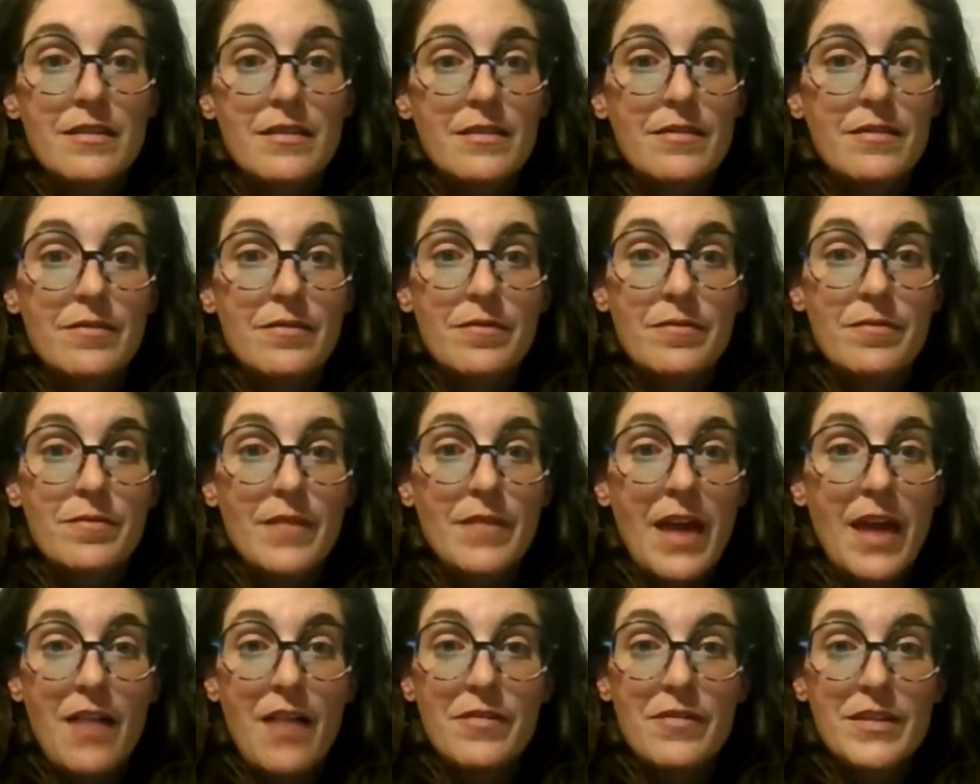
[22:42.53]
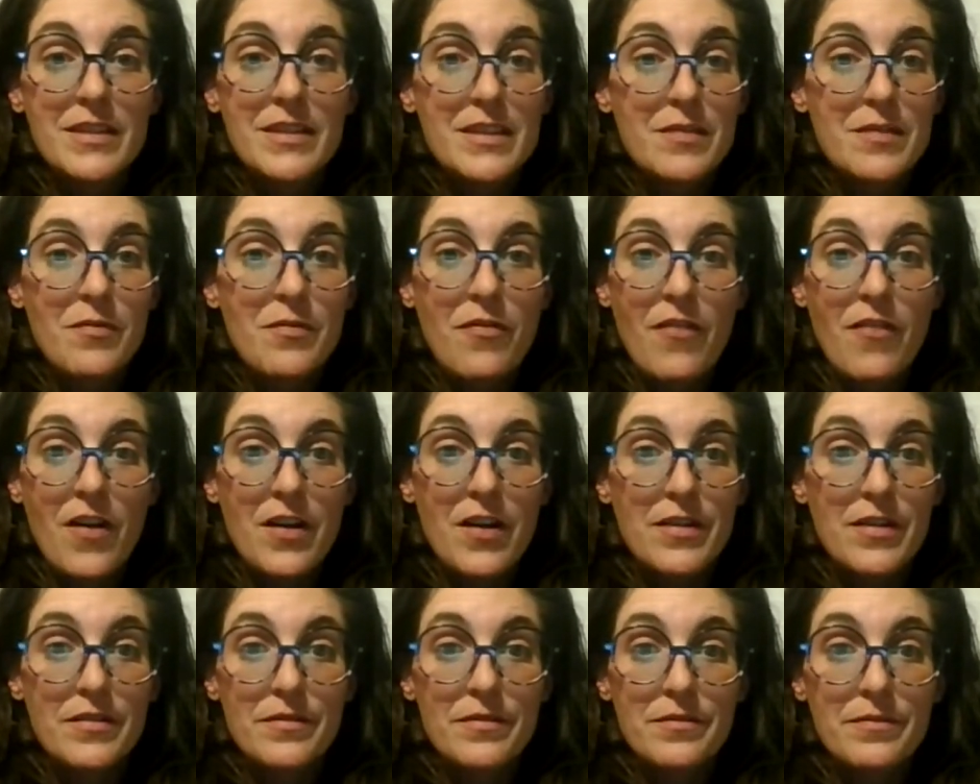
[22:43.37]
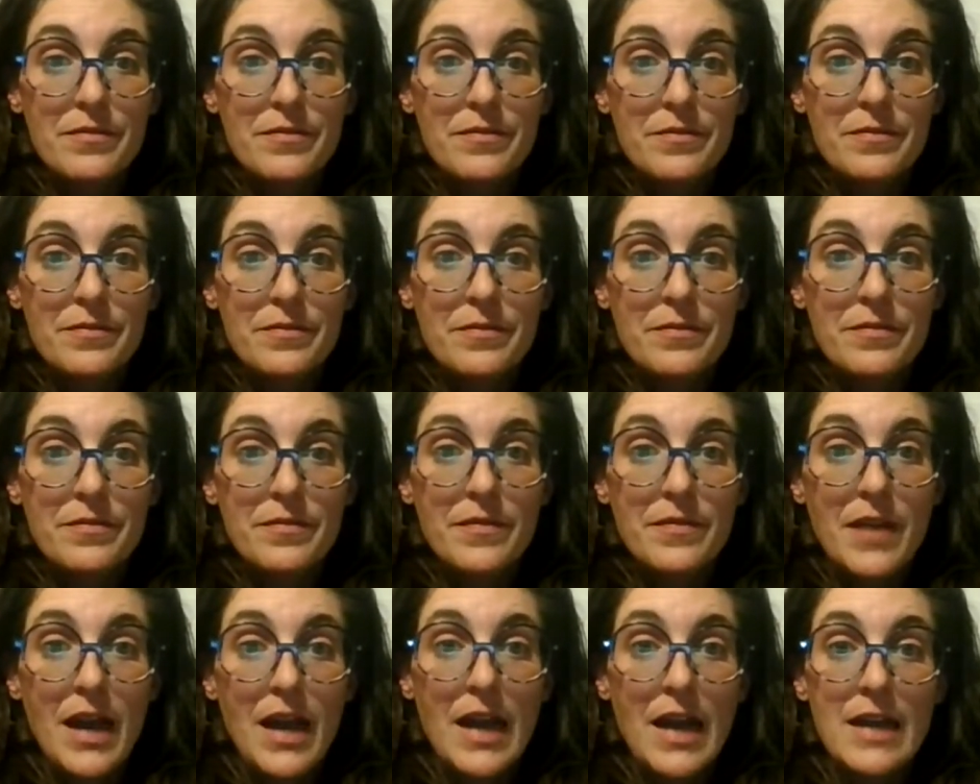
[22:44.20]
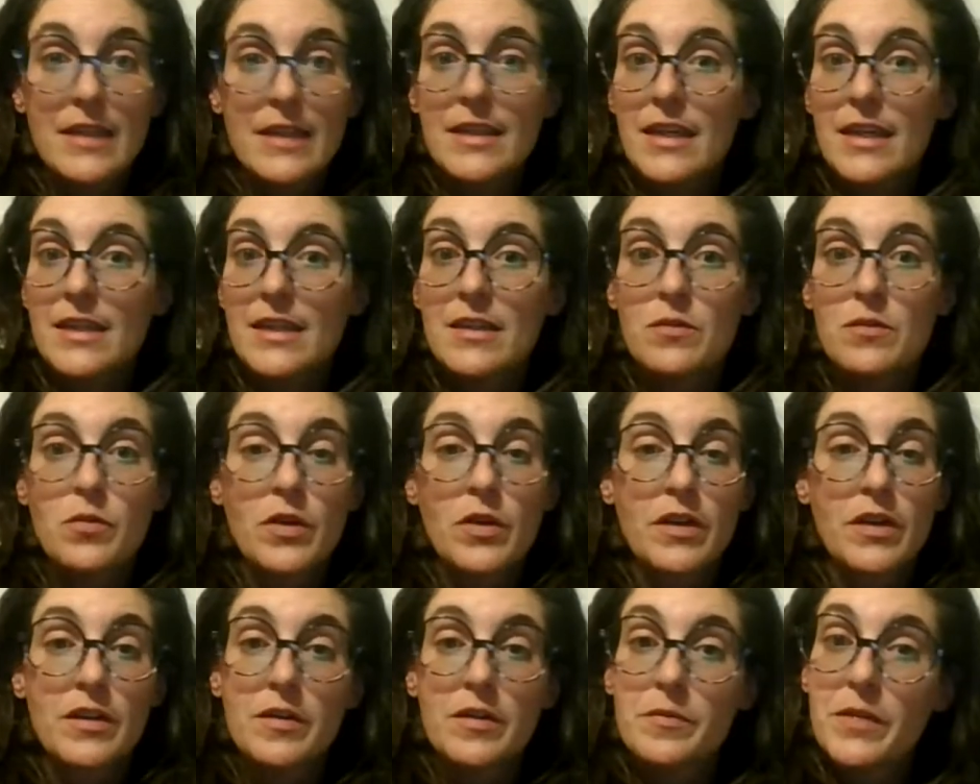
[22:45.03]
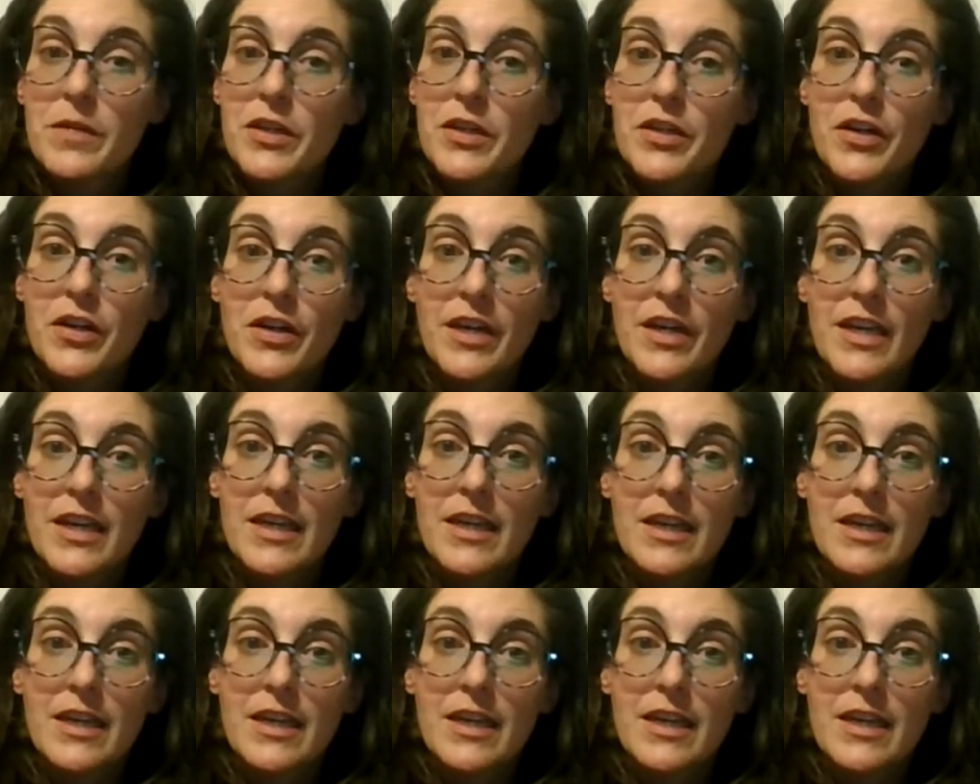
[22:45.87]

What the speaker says: having some fun, and then we're going to be cooking